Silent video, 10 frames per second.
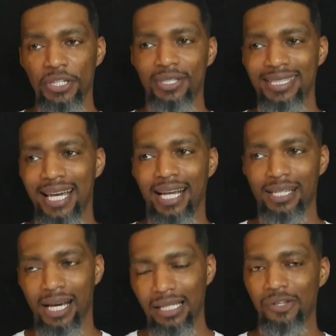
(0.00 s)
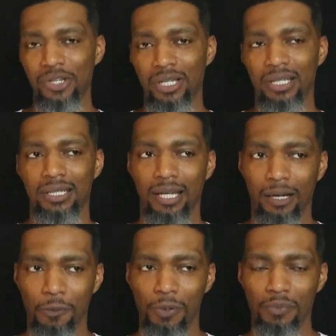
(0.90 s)
technology is
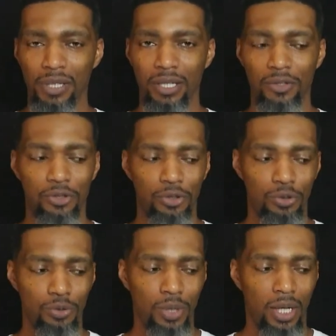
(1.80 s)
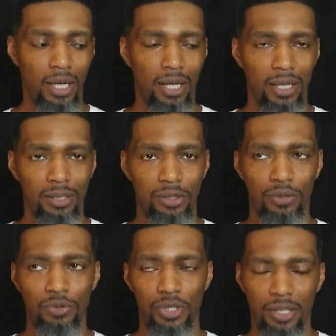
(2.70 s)
helping me to
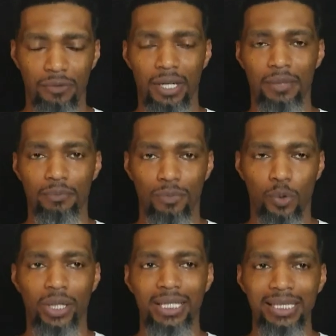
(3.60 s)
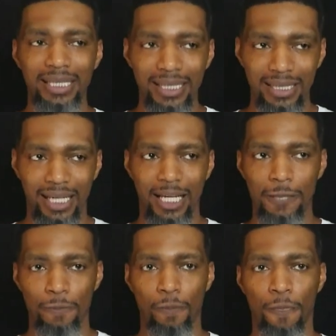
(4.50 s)
generate more insight
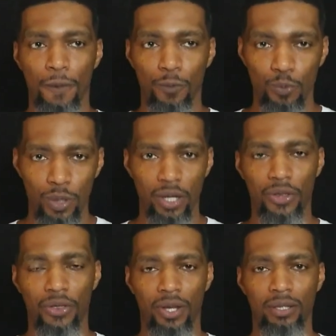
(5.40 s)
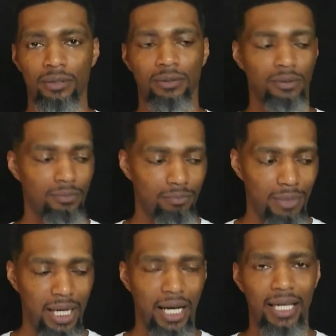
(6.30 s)
with
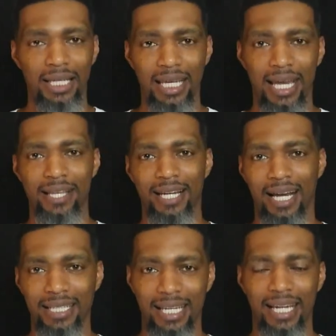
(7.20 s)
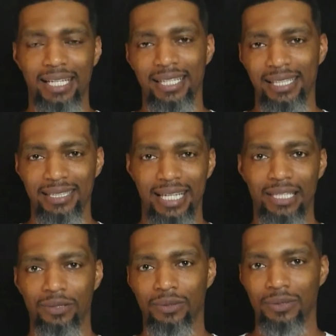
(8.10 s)
my Anti-Net
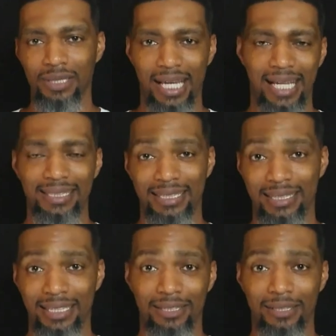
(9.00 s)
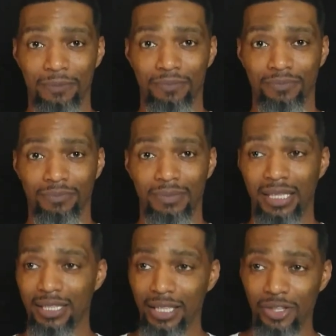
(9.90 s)
Zettelkasten system.
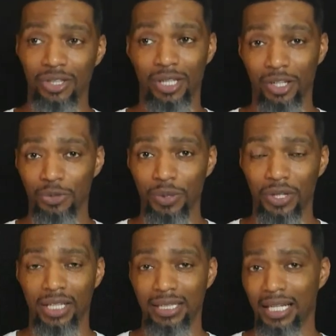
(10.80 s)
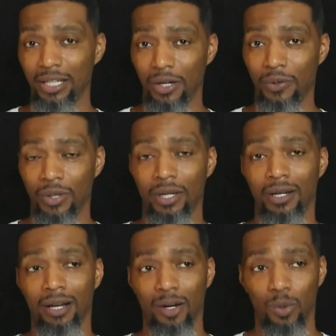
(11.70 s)
Because here's one thing that I know.
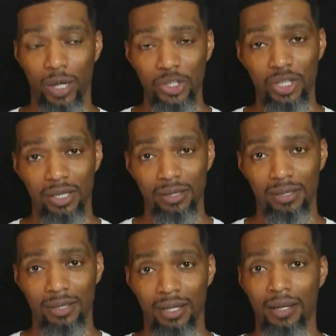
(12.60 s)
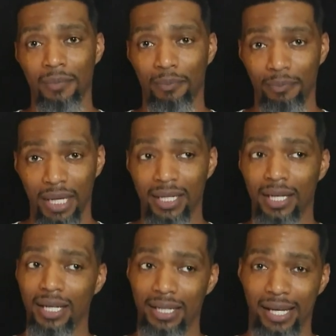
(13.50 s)
Questions make
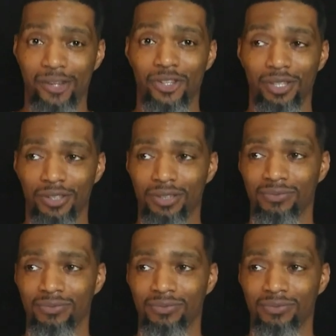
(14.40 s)
connections.